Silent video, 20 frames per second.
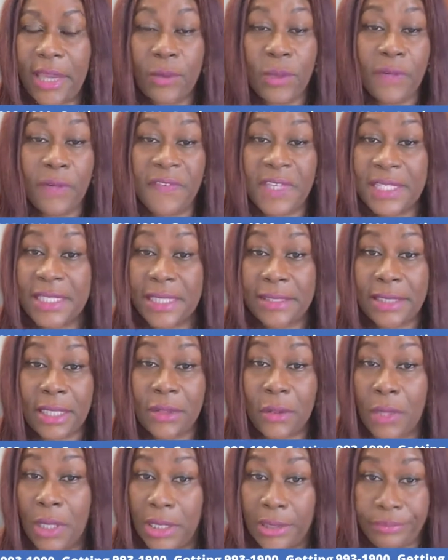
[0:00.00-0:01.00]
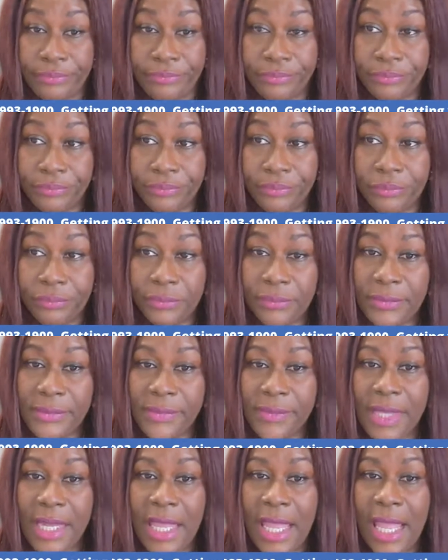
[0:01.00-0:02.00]
K1 visas at all.
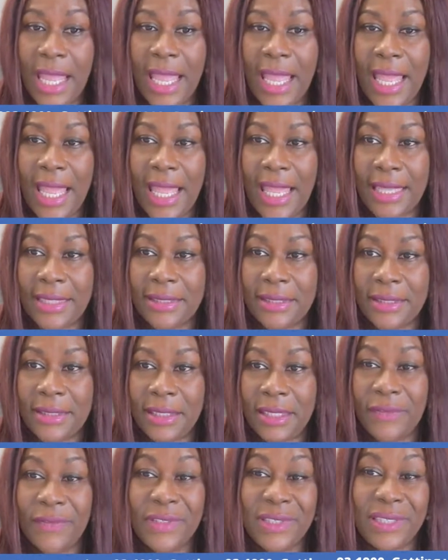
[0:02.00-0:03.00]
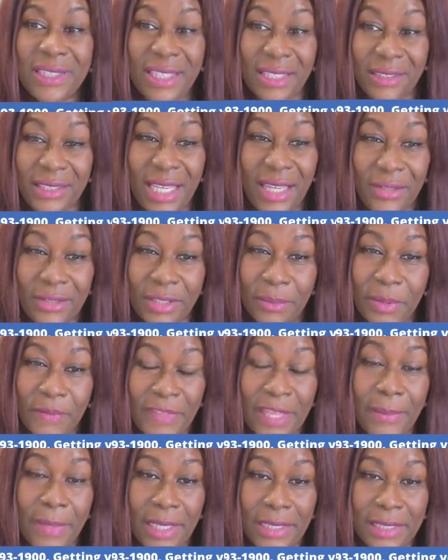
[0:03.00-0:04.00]
And even till now, some
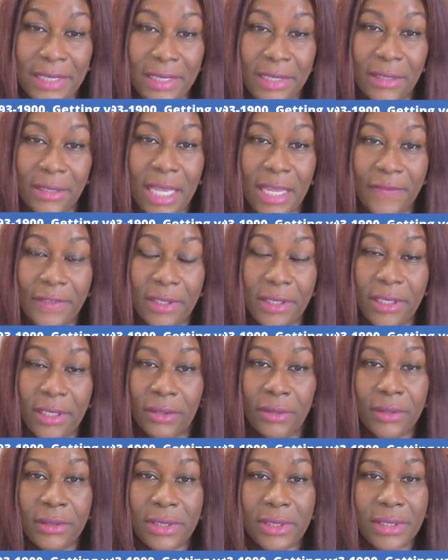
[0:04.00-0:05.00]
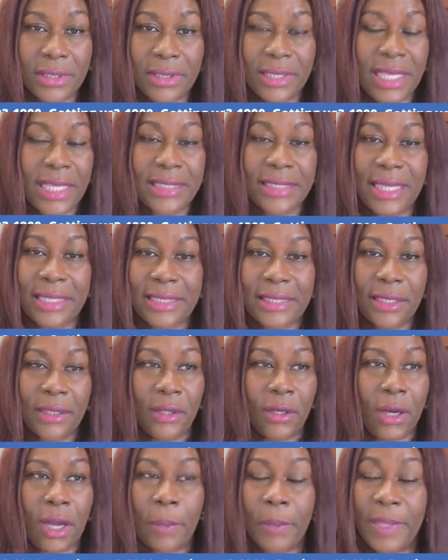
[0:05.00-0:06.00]
of them are still having, things are
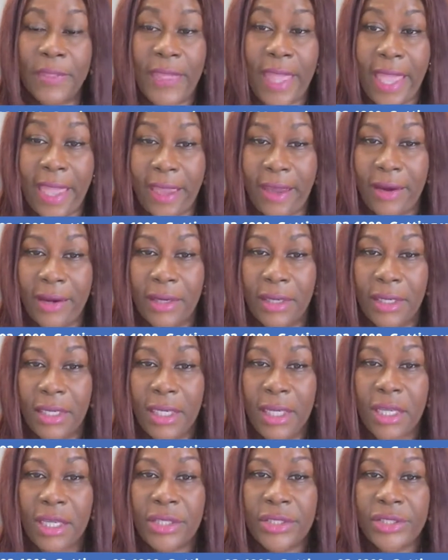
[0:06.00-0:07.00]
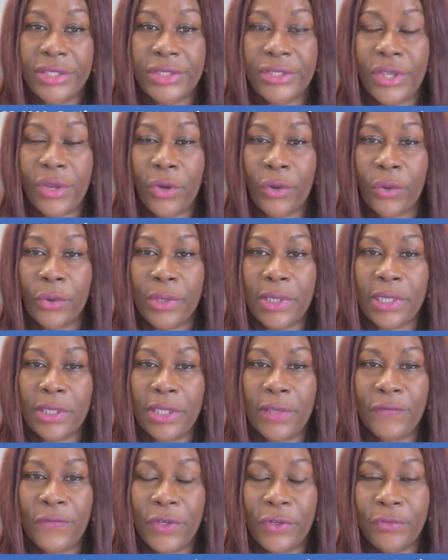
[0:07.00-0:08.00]
still up in the air. So
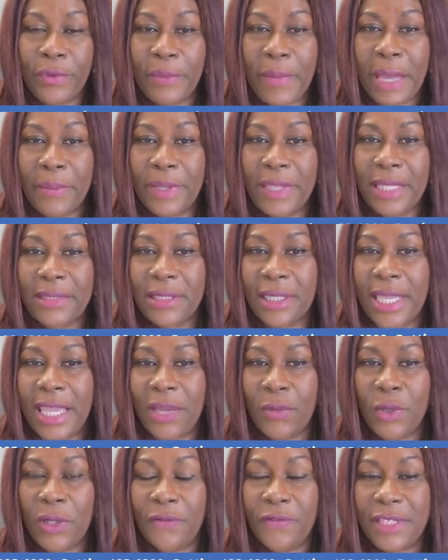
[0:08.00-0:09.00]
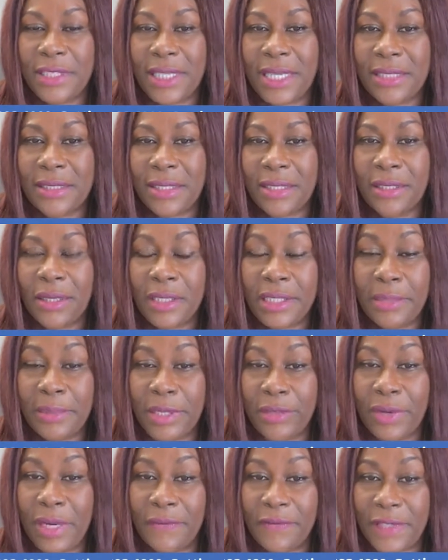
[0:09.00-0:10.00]
if you remember that a K1 visa is a
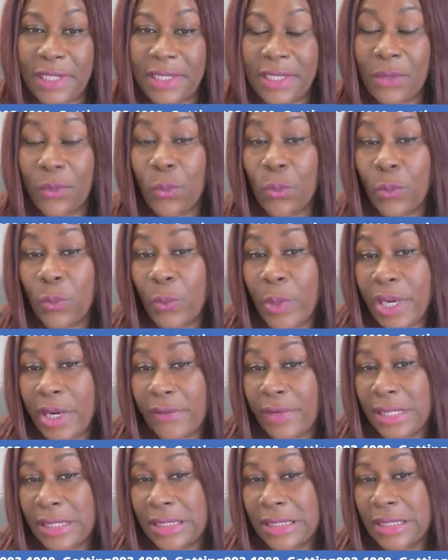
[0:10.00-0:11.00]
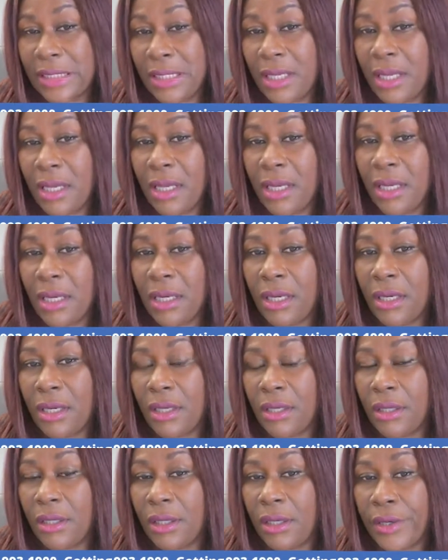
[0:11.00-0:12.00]
non-immigrant visa, whereas
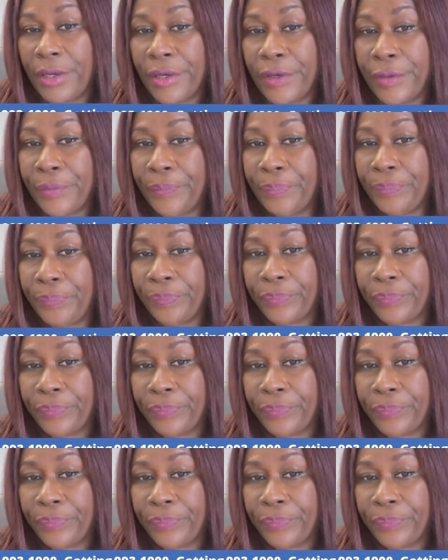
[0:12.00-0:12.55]
a